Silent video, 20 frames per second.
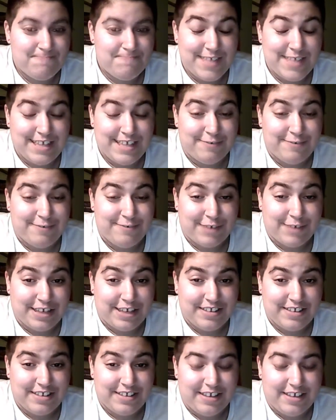that was it.
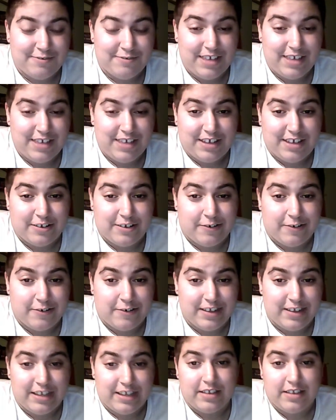it you know,
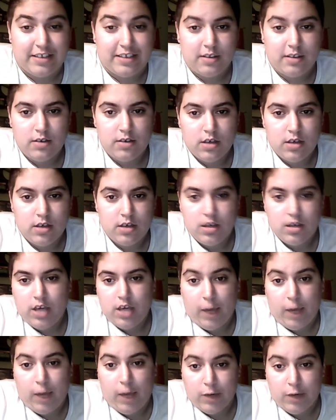and then
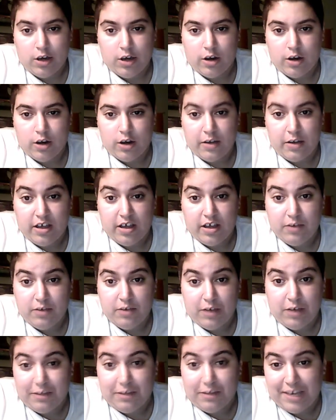here we are
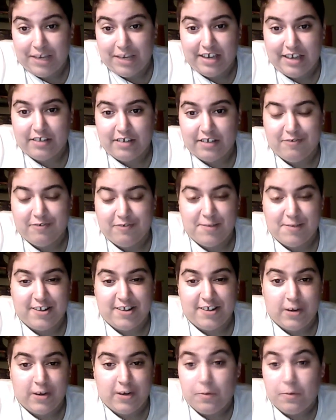while well, making this
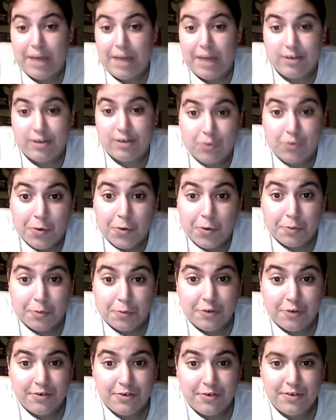video I'm back to
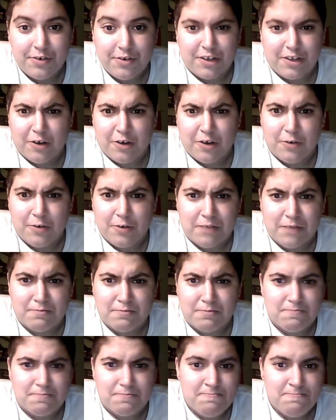normal you know I'm